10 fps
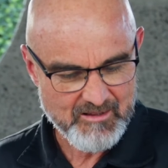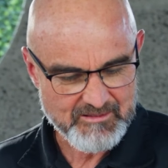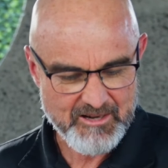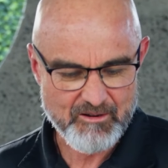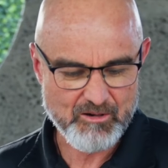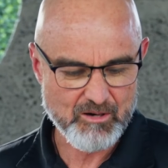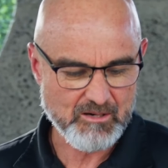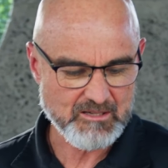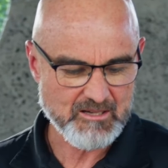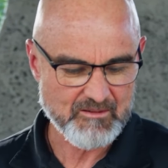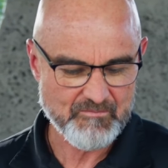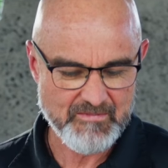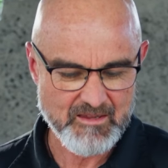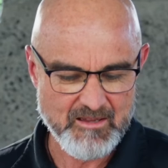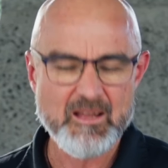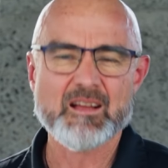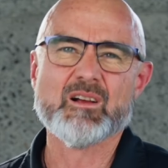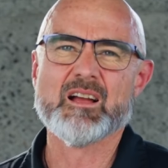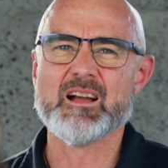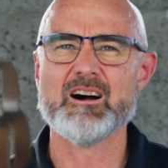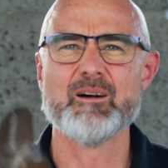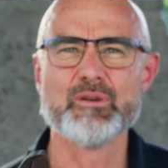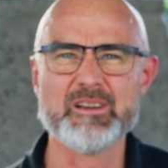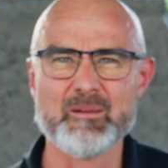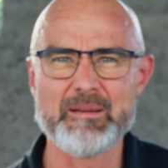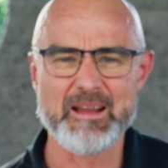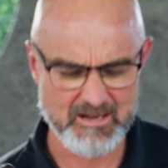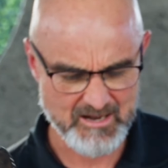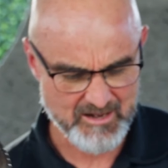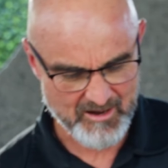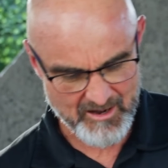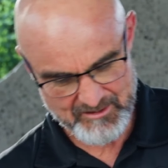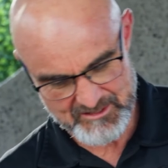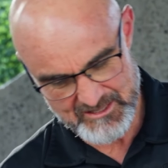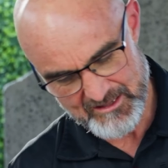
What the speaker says: They're not cooked. I'm putting it back in. I can see